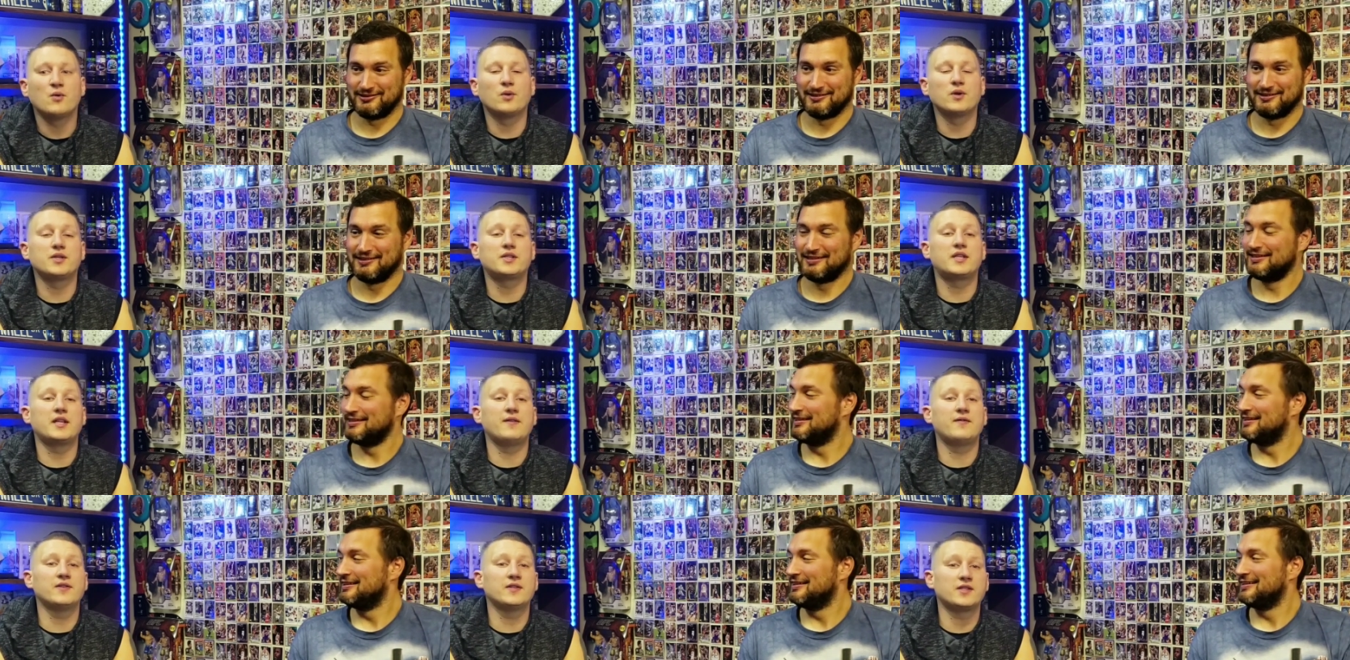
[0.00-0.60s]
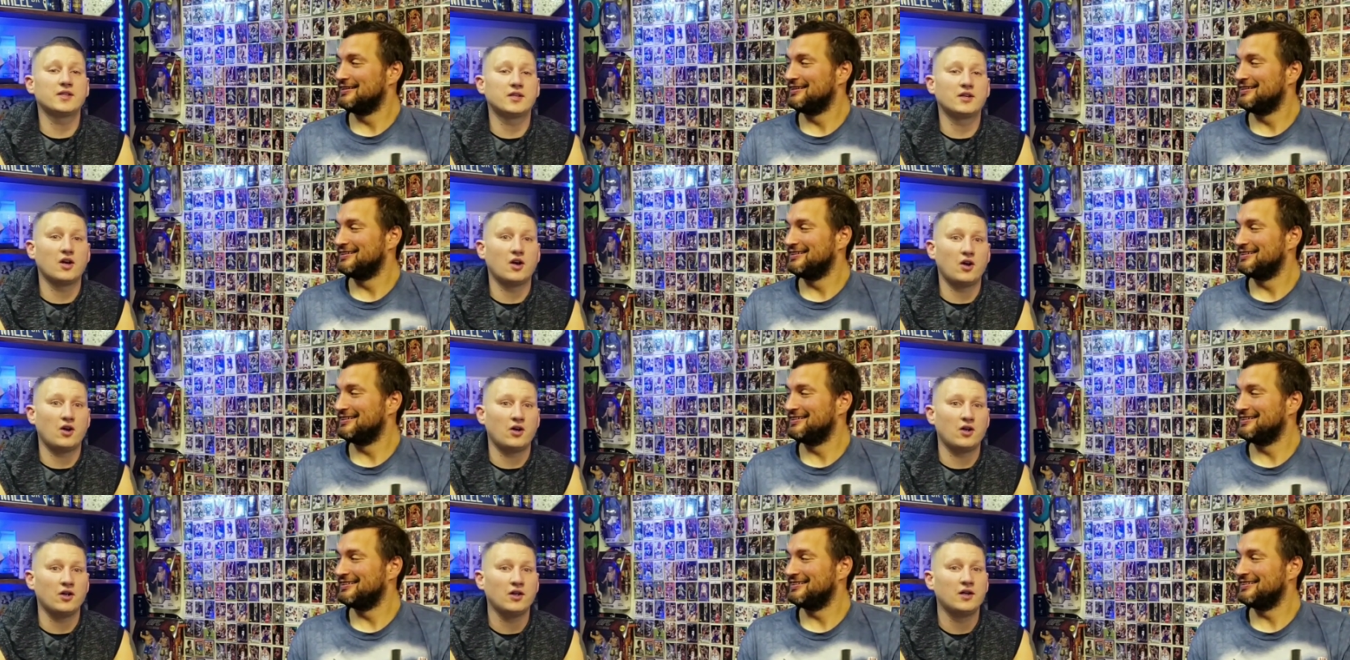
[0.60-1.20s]
Speaker 1: We're Steven
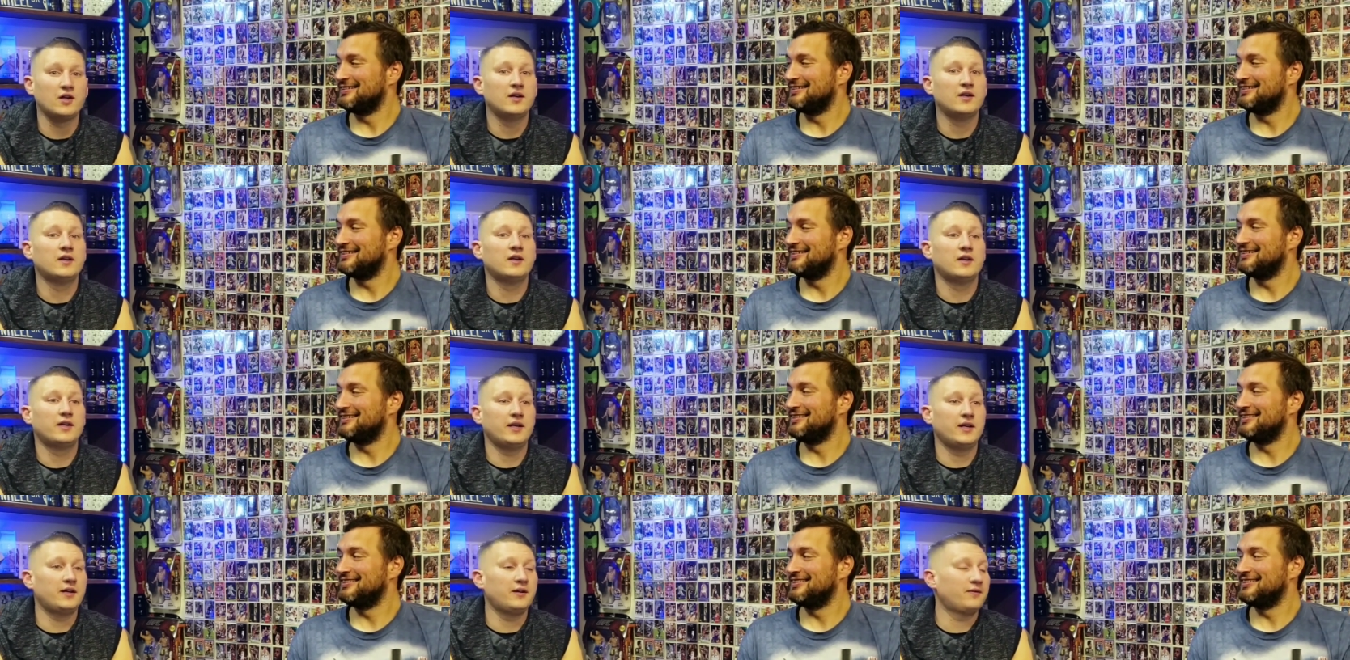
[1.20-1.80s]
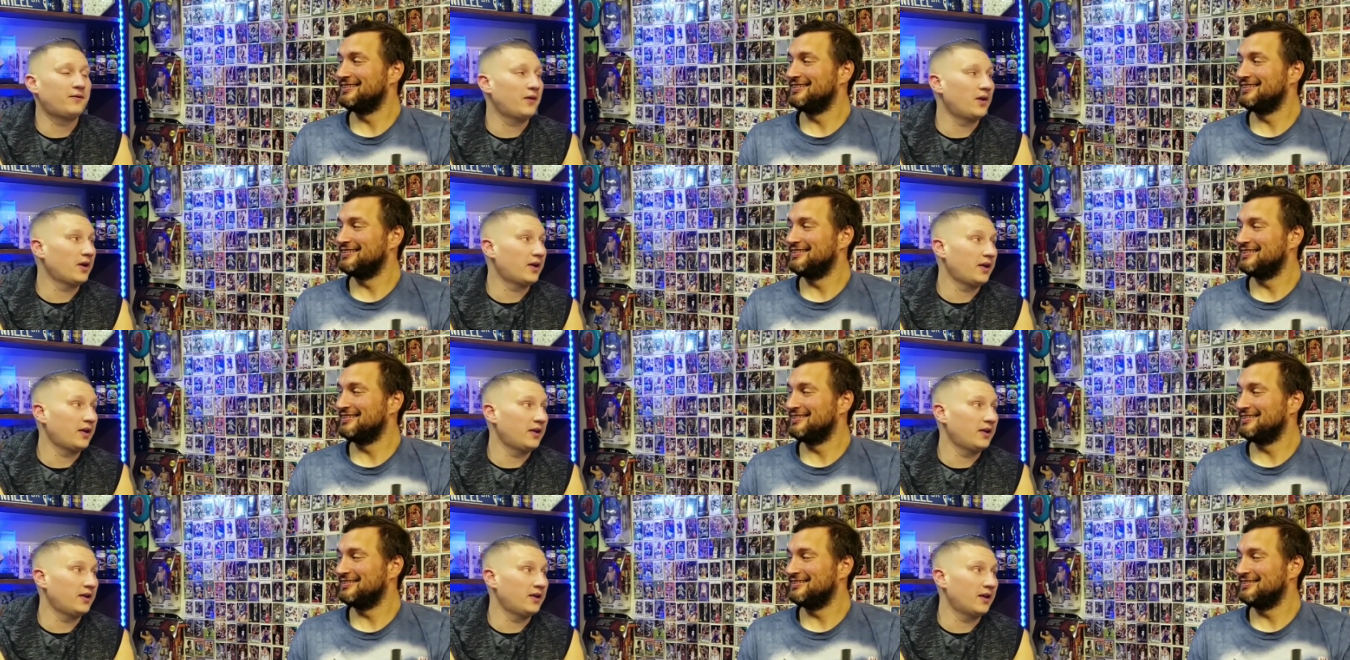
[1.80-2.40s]
Seagal in
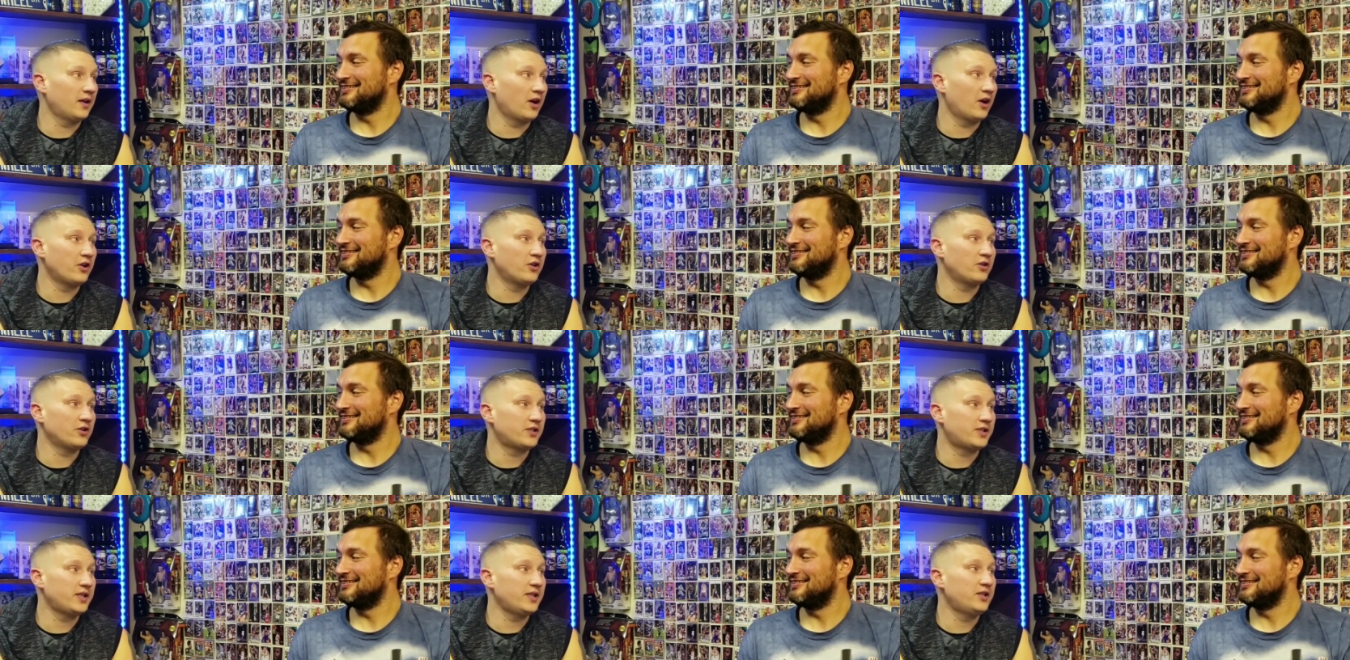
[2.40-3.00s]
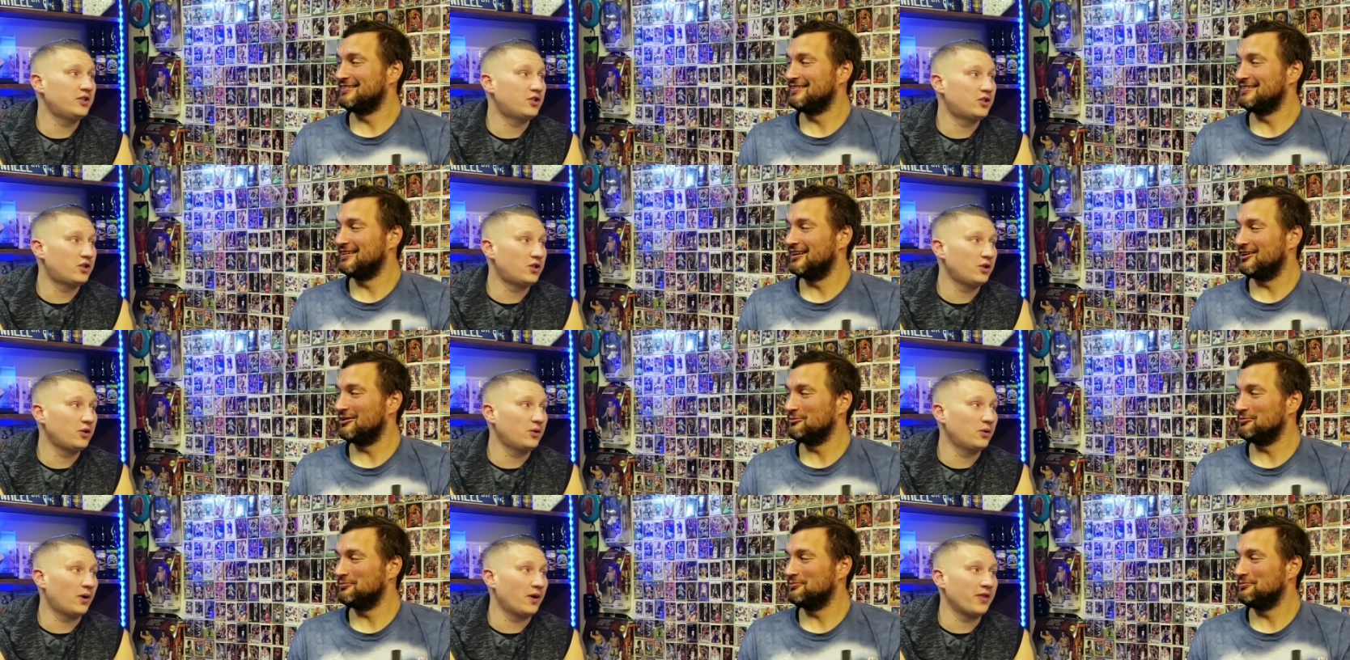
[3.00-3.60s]
fucking Under Siege yeah.
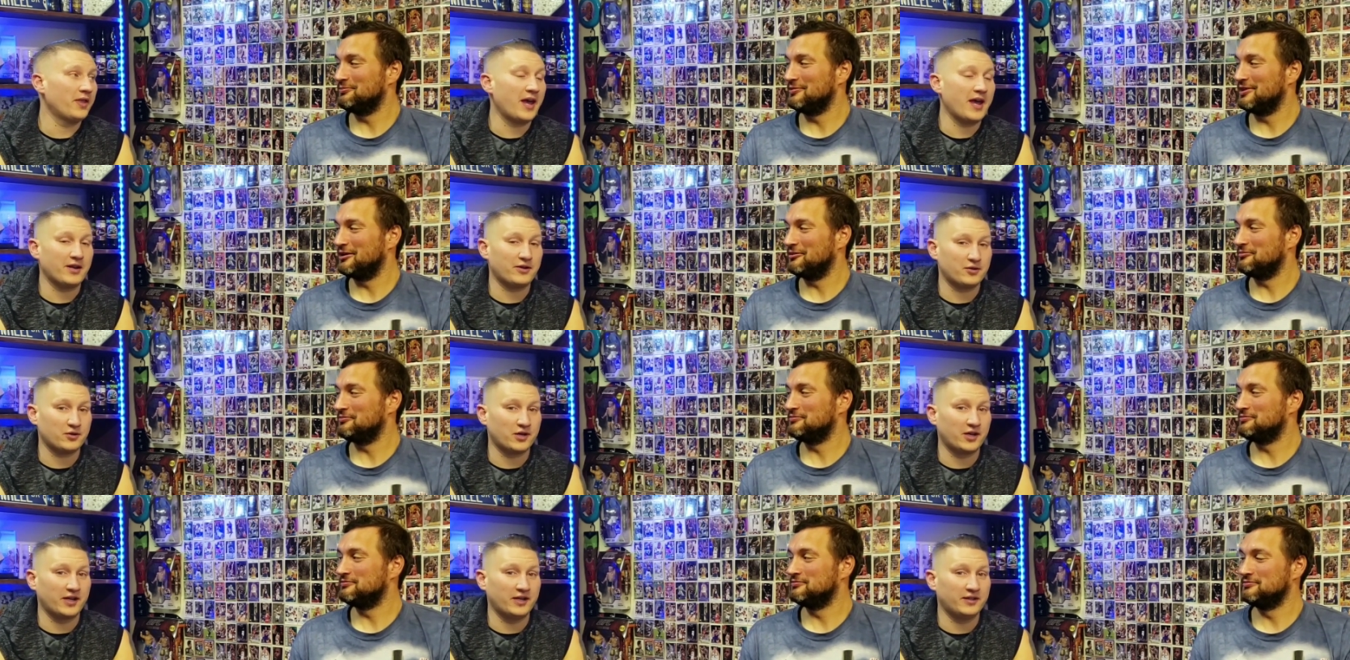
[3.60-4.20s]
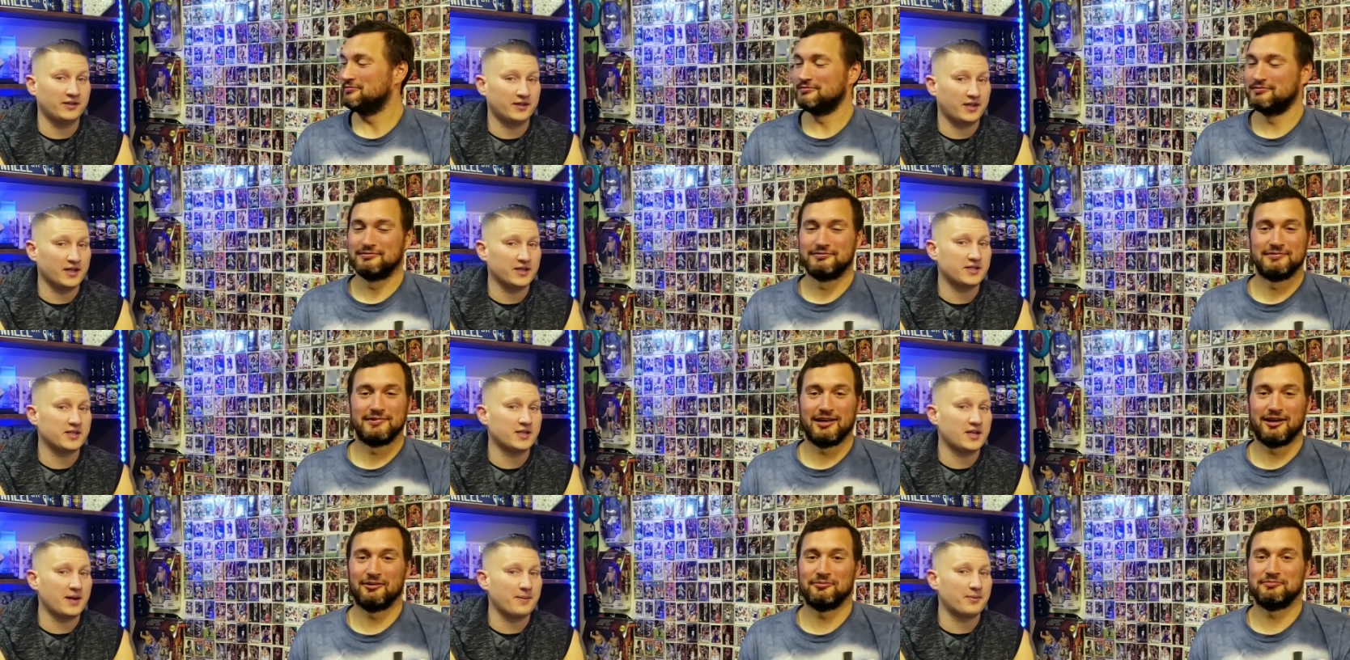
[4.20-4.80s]
2 on that train.
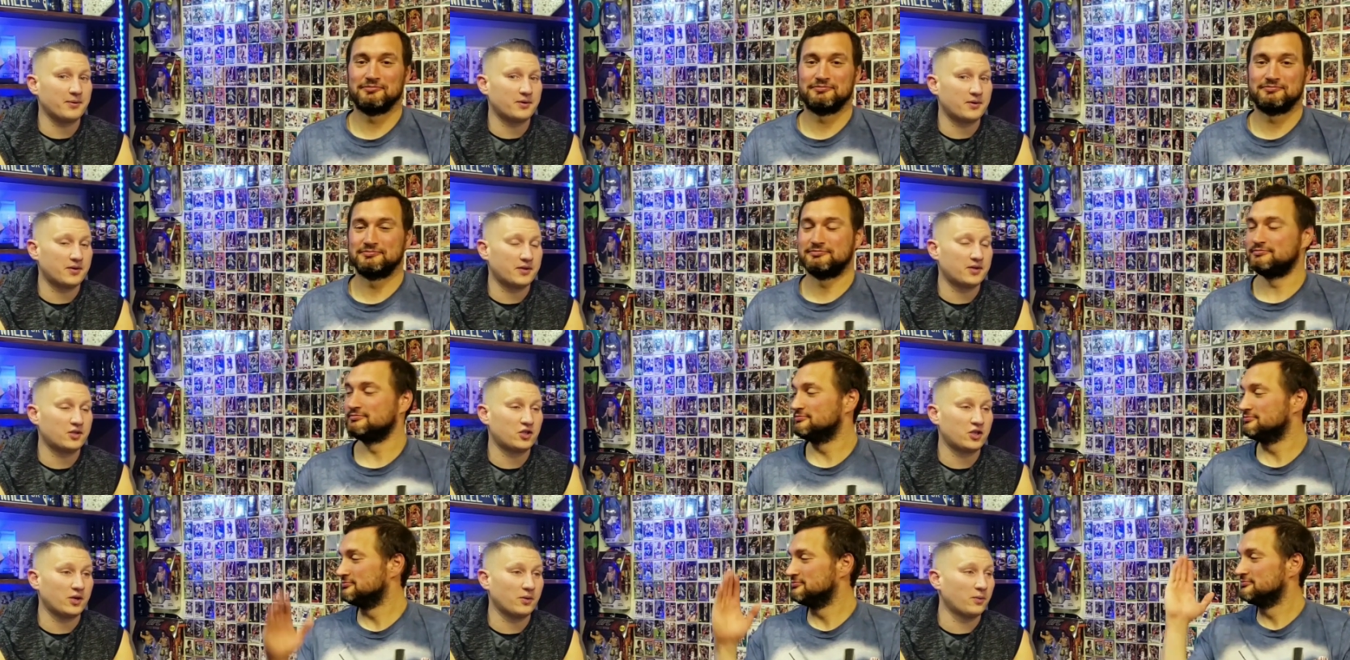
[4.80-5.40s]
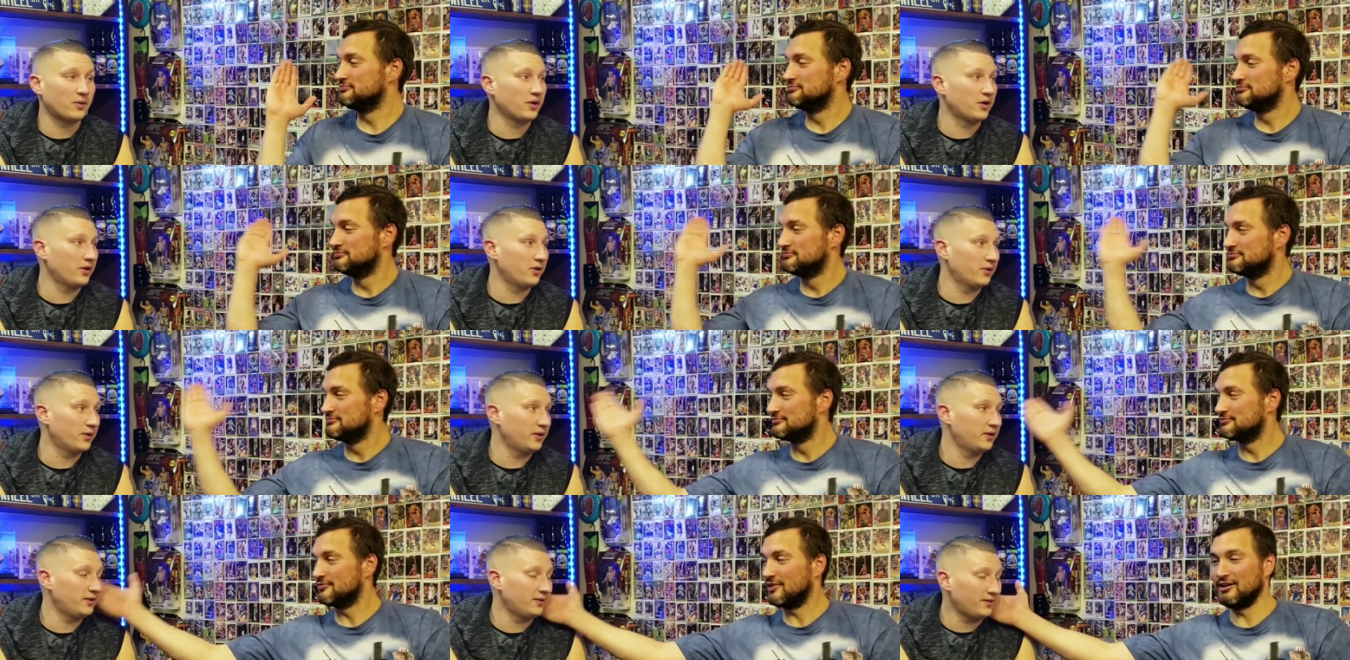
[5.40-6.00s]
That's the yeah. type of shit we're doing.